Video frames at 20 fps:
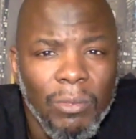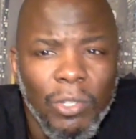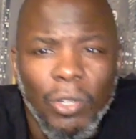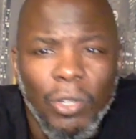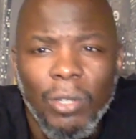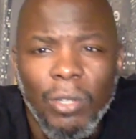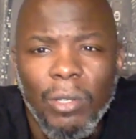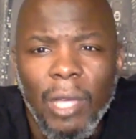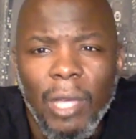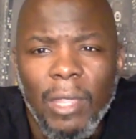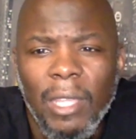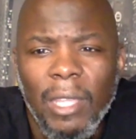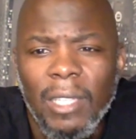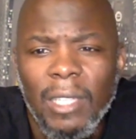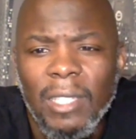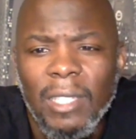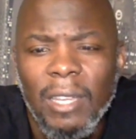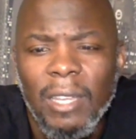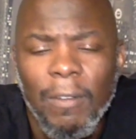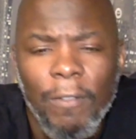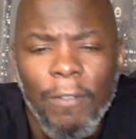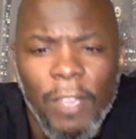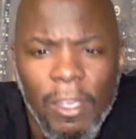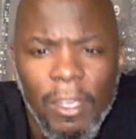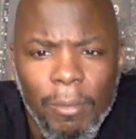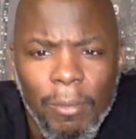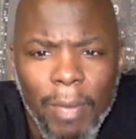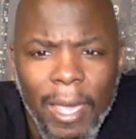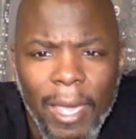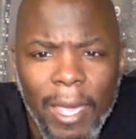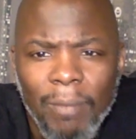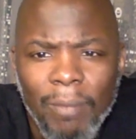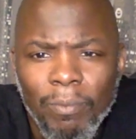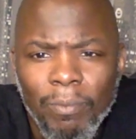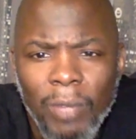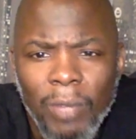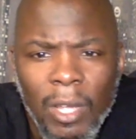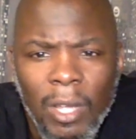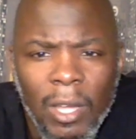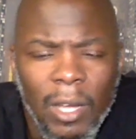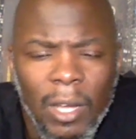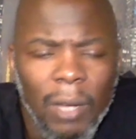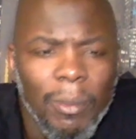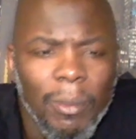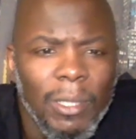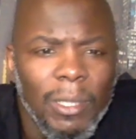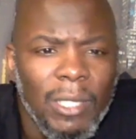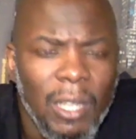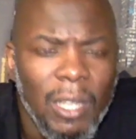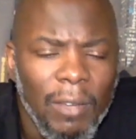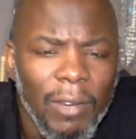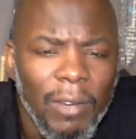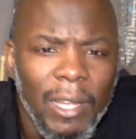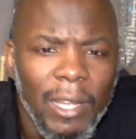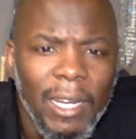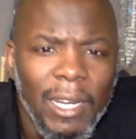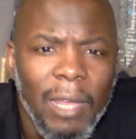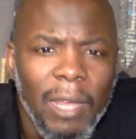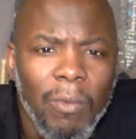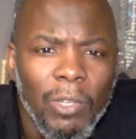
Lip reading: You can, I think, send feedback and stuff like that.